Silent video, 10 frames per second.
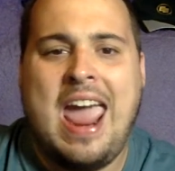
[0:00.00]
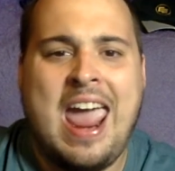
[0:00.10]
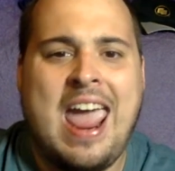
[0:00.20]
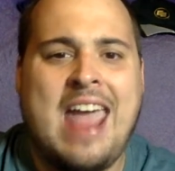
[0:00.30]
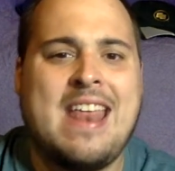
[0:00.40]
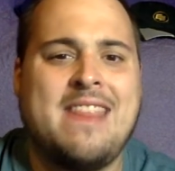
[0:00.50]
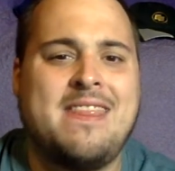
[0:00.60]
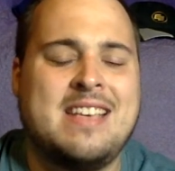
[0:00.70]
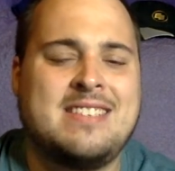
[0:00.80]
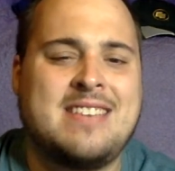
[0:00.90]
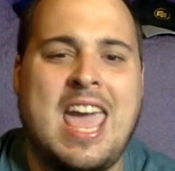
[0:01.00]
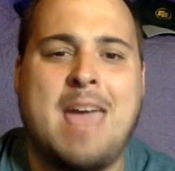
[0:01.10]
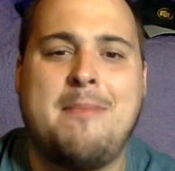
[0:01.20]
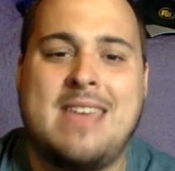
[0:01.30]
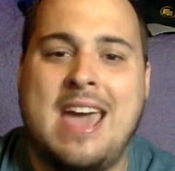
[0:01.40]
And this
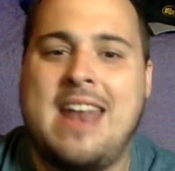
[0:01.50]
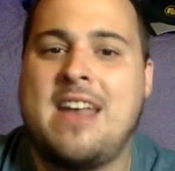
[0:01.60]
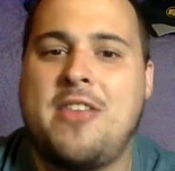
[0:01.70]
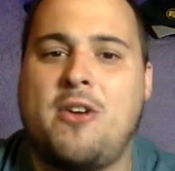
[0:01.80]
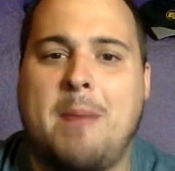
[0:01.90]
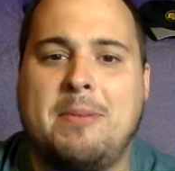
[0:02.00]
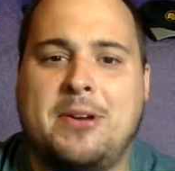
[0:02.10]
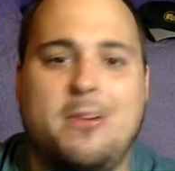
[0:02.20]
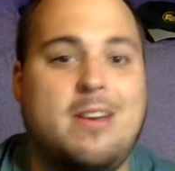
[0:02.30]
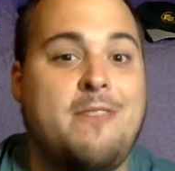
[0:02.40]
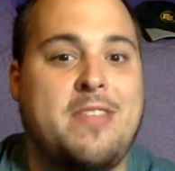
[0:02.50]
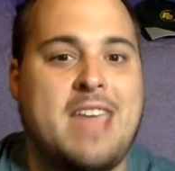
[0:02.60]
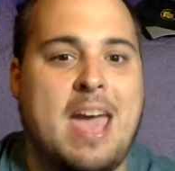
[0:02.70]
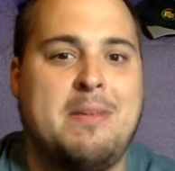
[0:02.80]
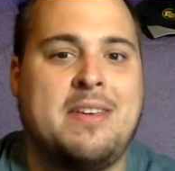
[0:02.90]
game, yet another opportunity for
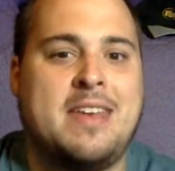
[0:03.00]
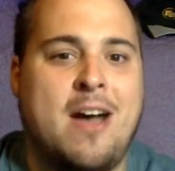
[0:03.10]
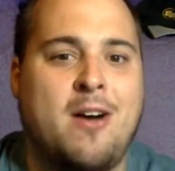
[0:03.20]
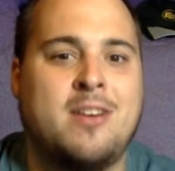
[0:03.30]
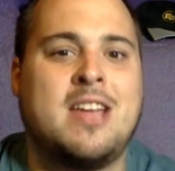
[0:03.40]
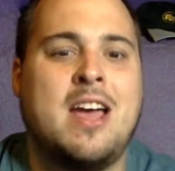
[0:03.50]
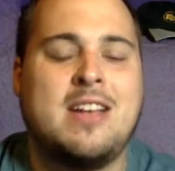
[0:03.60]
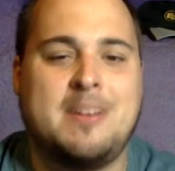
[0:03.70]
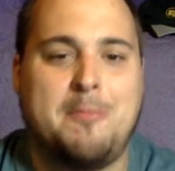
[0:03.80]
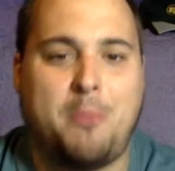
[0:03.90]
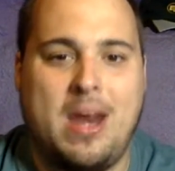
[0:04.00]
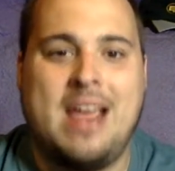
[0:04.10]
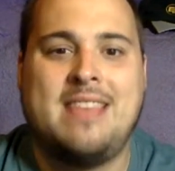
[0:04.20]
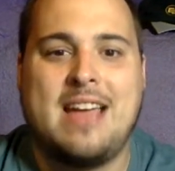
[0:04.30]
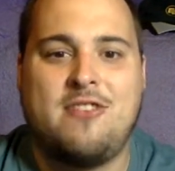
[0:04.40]
the Edmonton Elks to
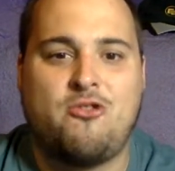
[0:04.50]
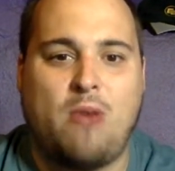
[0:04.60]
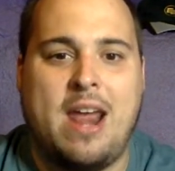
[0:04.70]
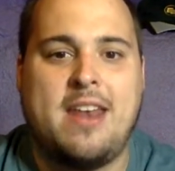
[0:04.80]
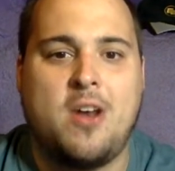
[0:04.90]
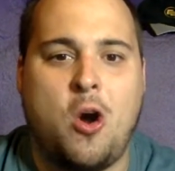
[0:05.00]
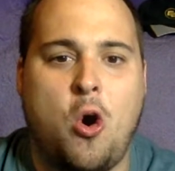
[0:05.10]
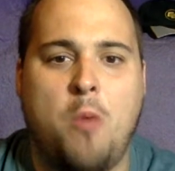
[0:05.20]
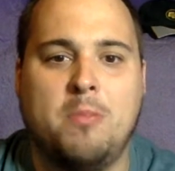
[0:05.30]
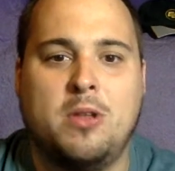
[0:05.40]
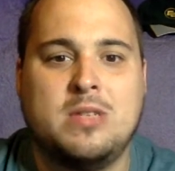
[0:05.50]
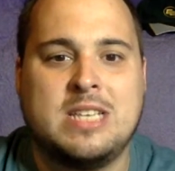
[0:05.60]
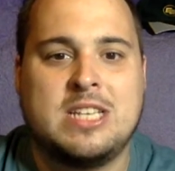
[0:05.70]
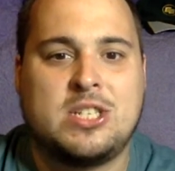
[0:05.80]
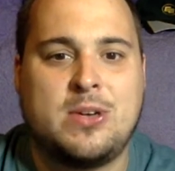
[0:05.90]
break that dreaded home
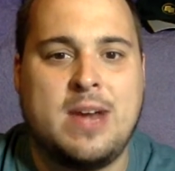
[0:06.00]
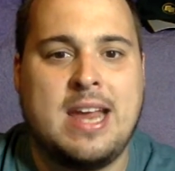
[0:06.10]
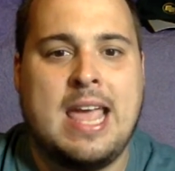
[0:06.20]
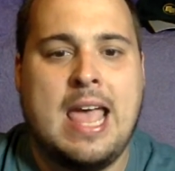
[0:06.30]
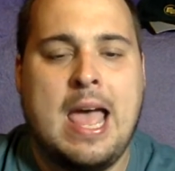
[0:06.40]
losing streak.